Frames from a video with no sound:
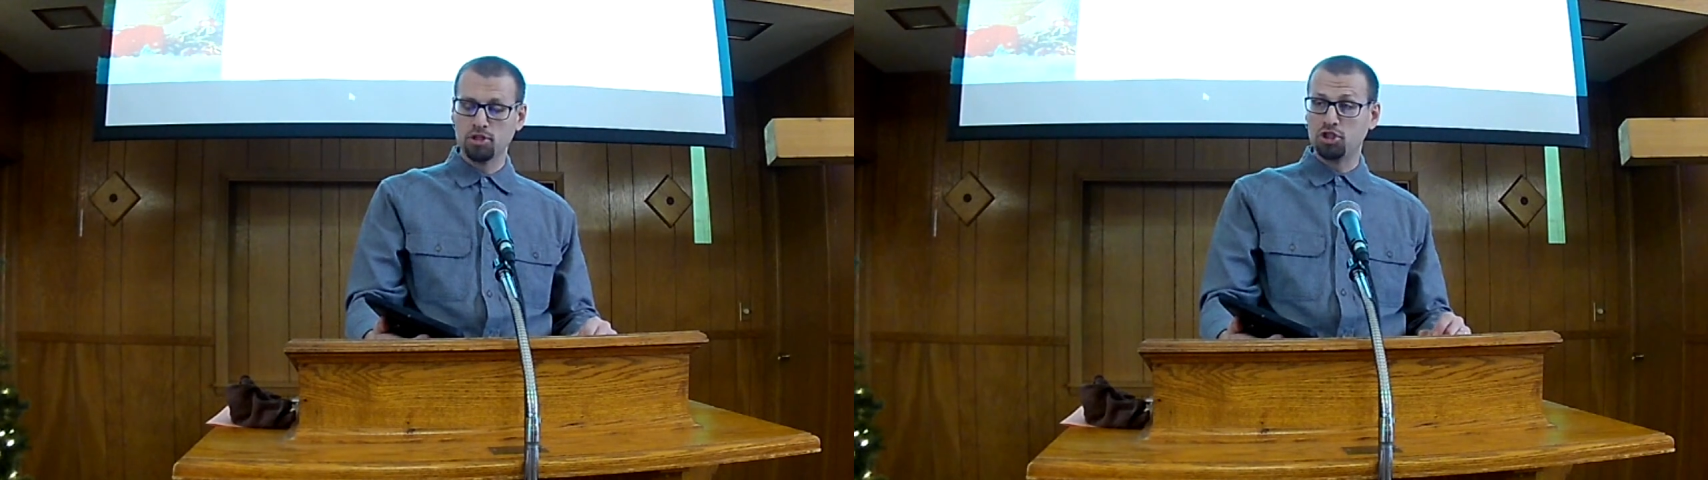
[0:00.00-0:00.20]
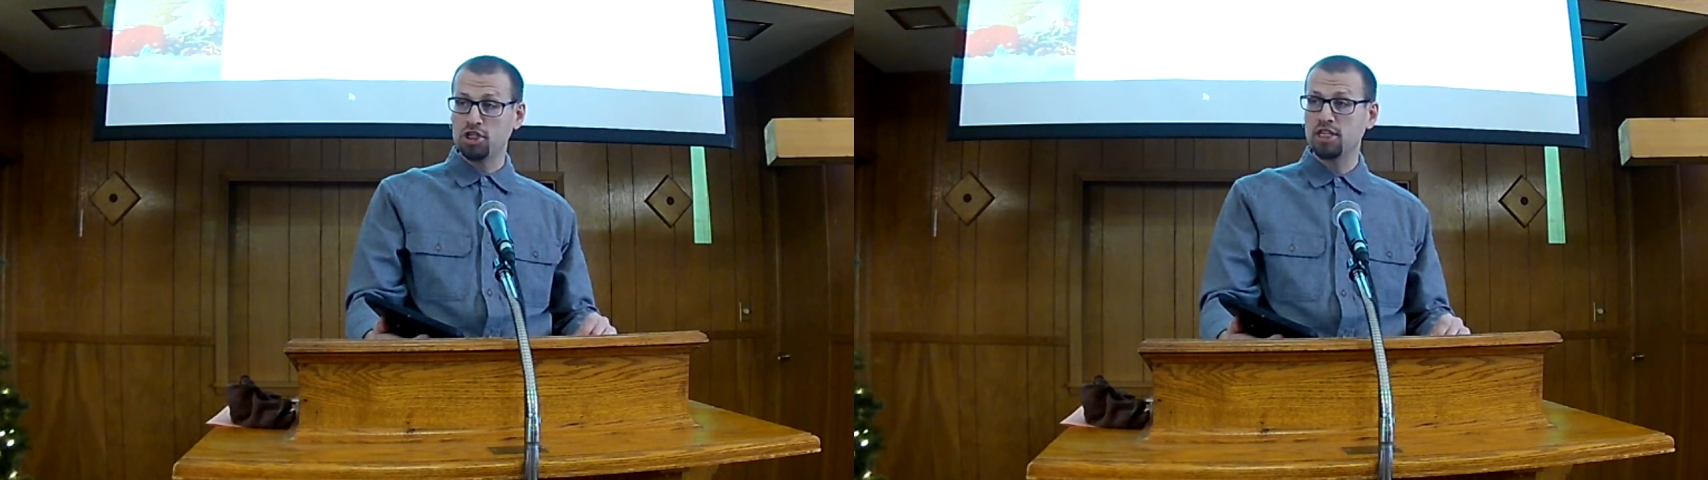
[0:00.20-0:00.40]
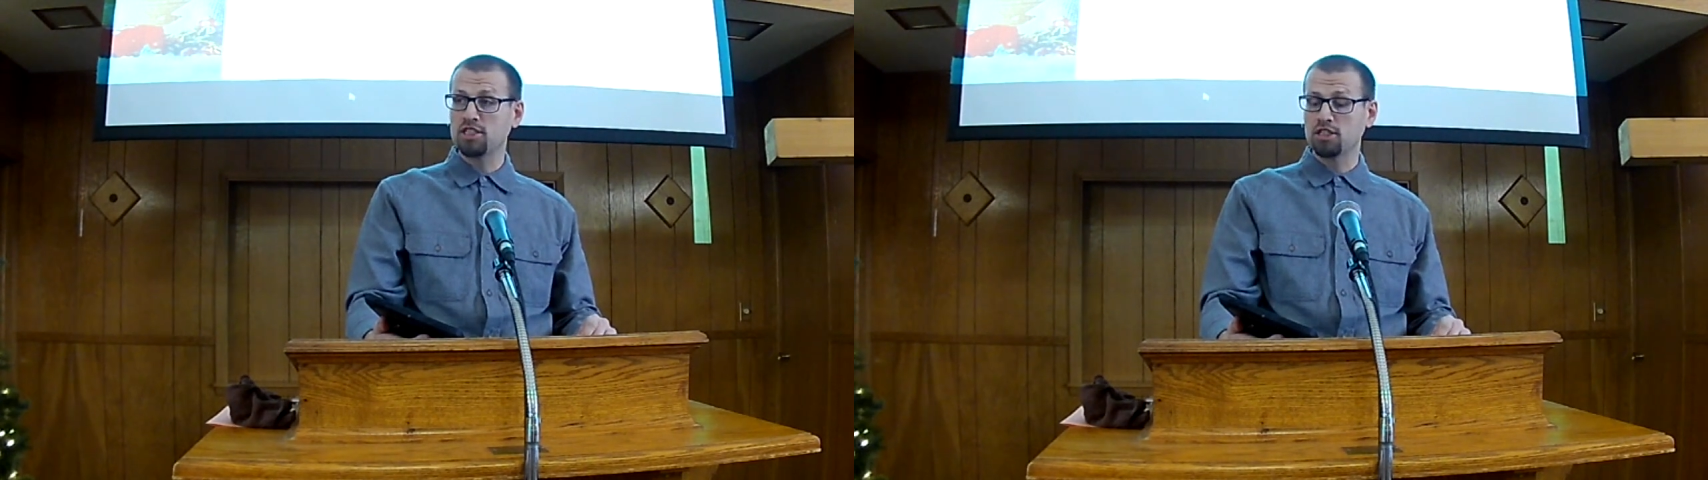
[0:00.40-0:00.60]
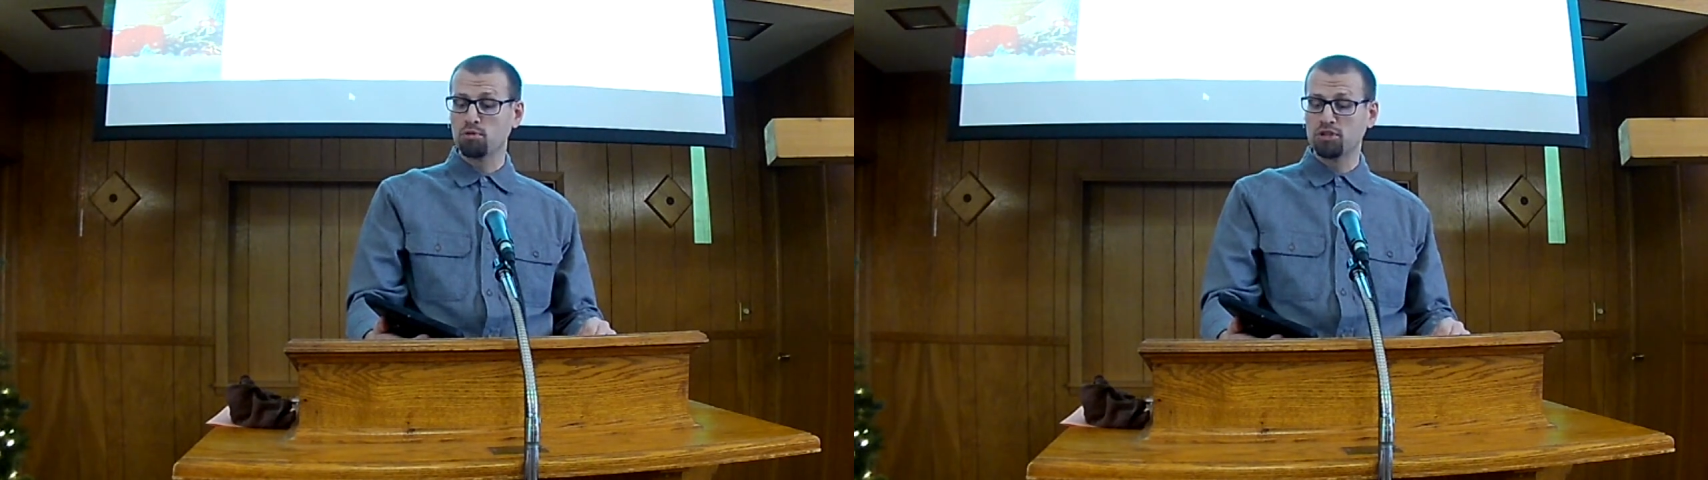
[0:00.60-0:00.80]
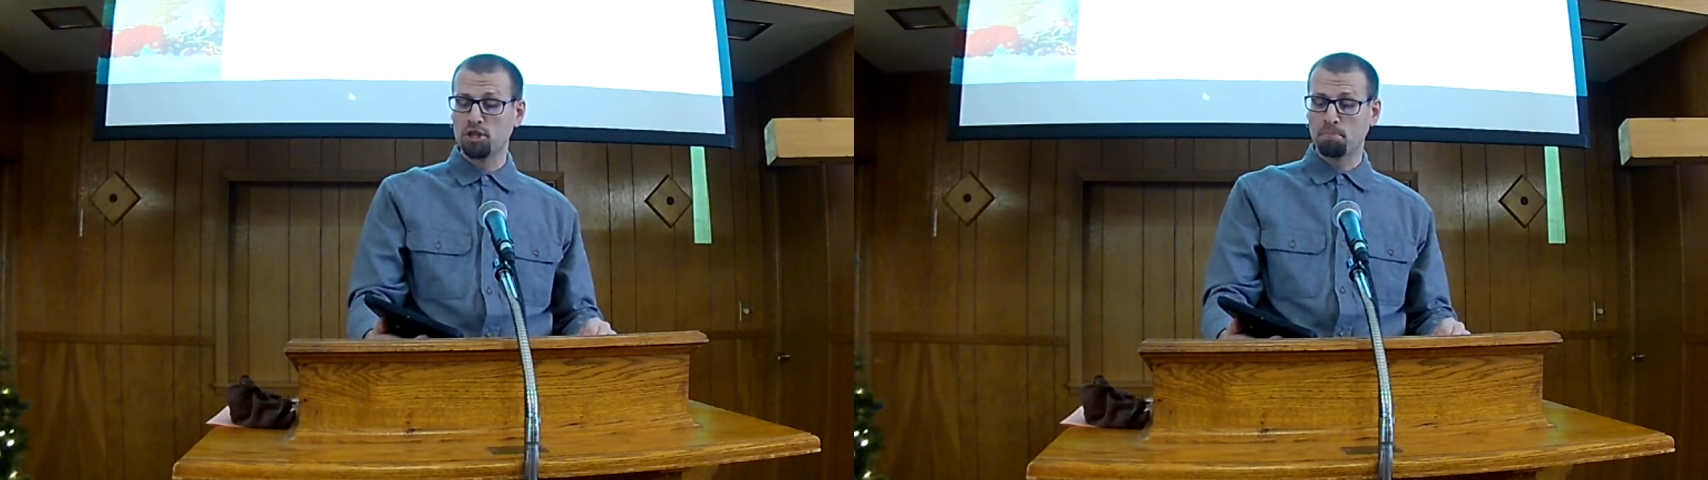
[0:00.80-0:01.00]

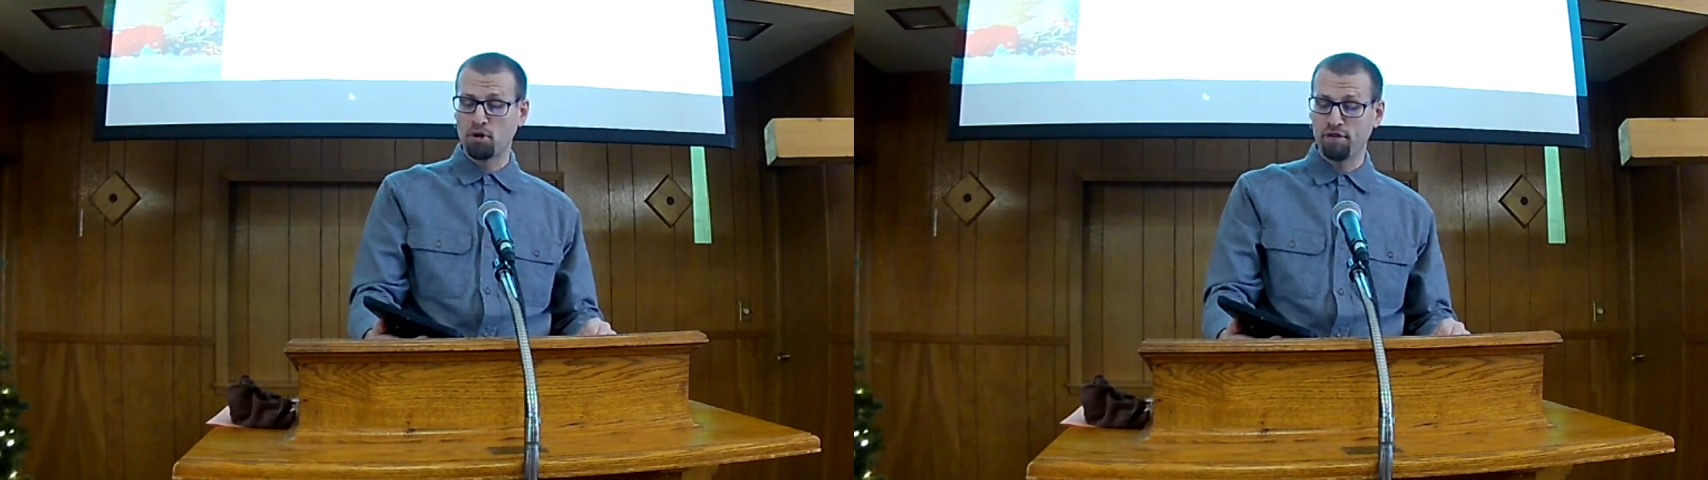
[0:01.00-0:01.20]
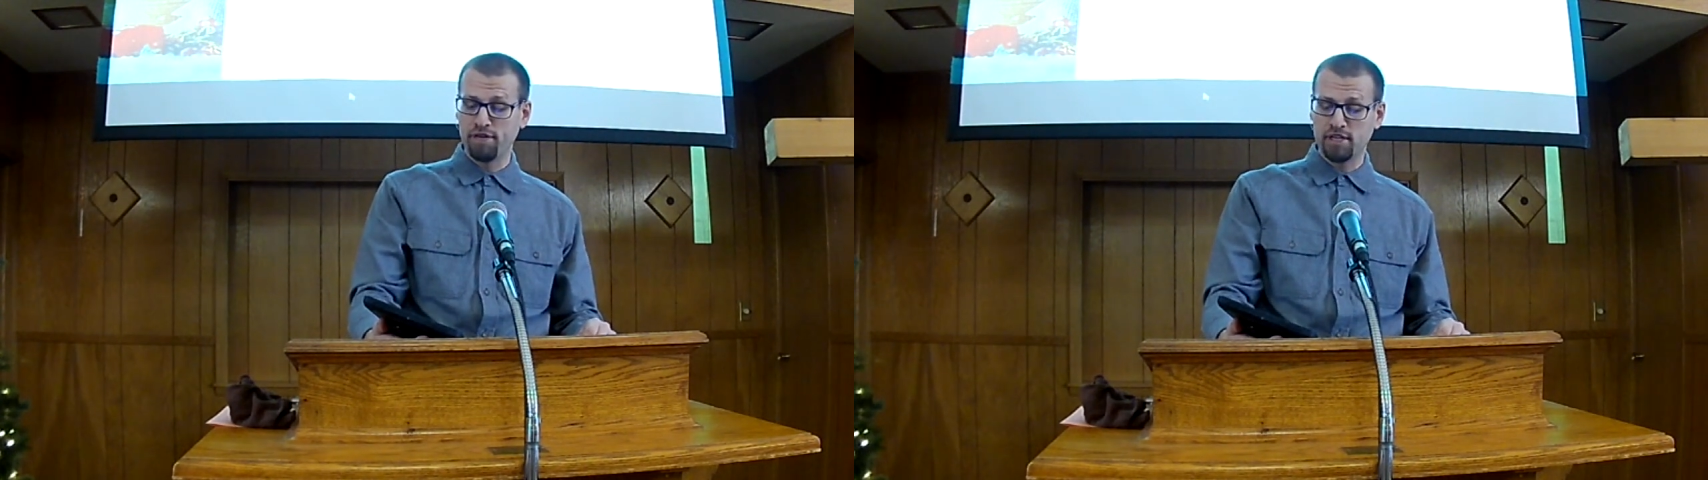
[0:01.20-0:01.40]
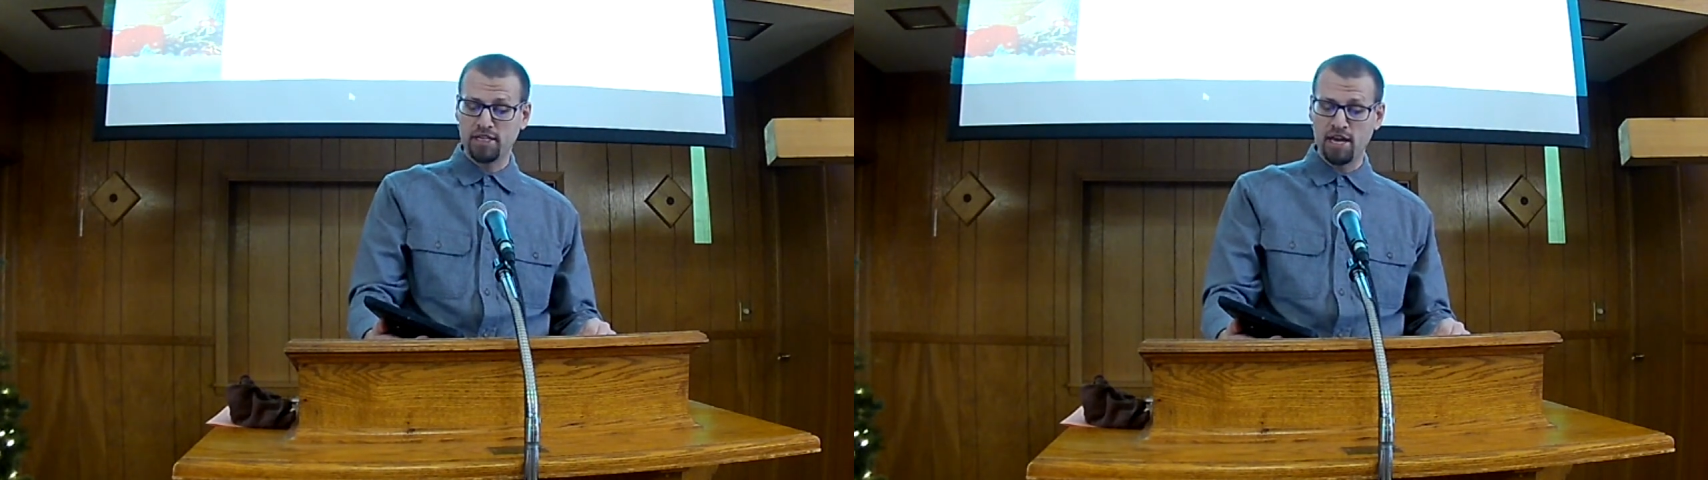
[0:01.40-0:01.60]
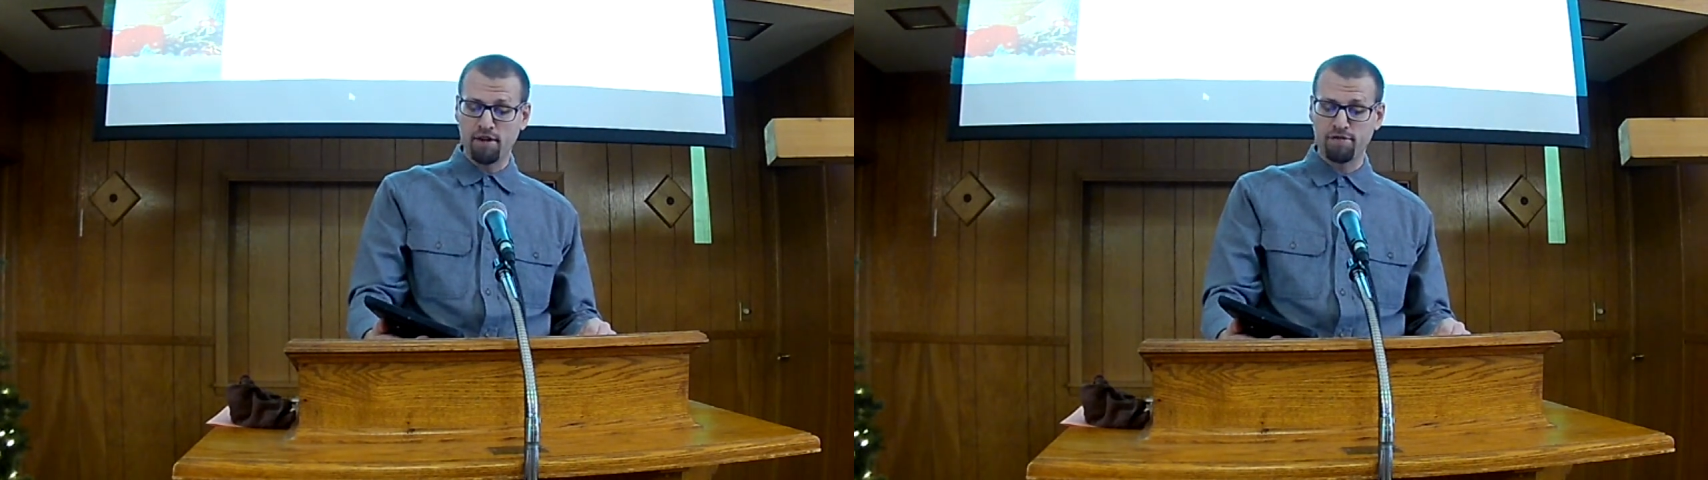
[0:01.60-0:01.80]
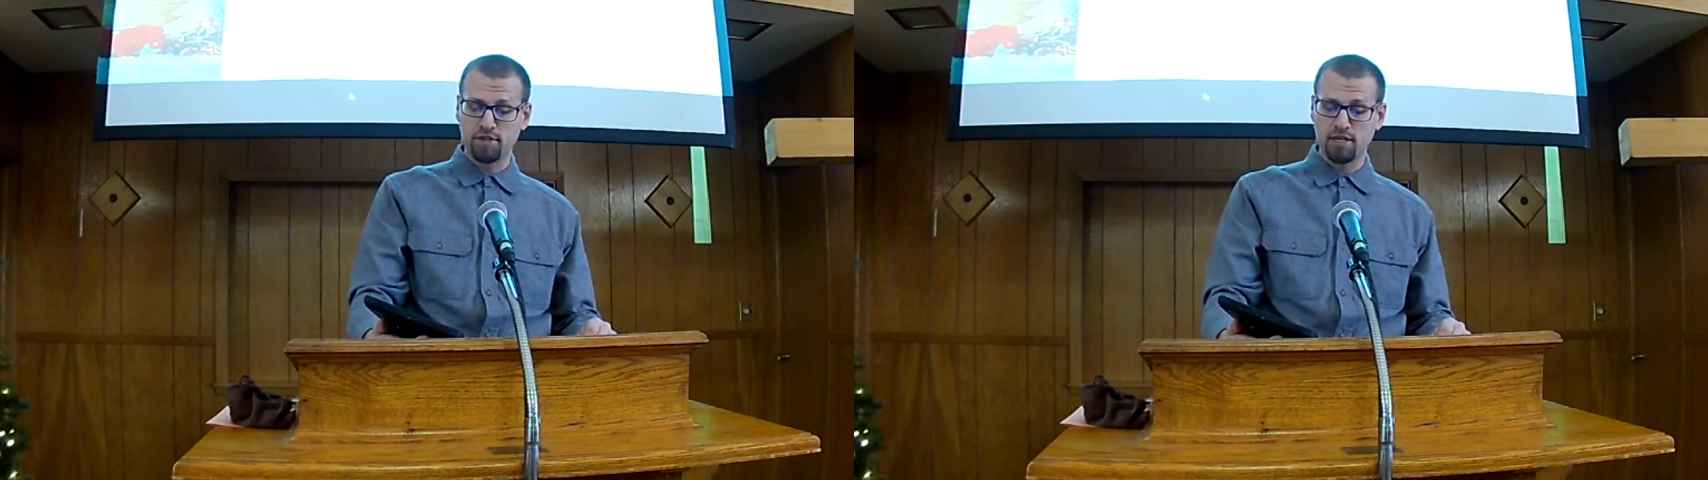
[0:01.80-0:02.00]
Jesus was the perfect
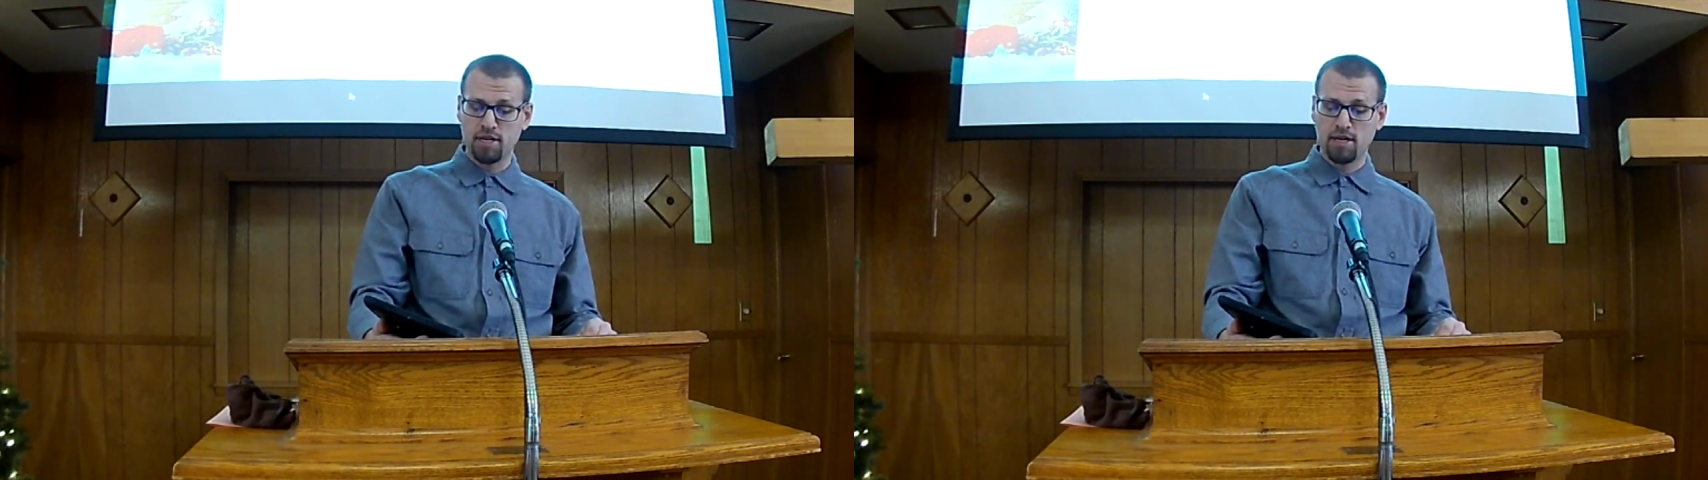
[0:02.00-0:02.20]
gift,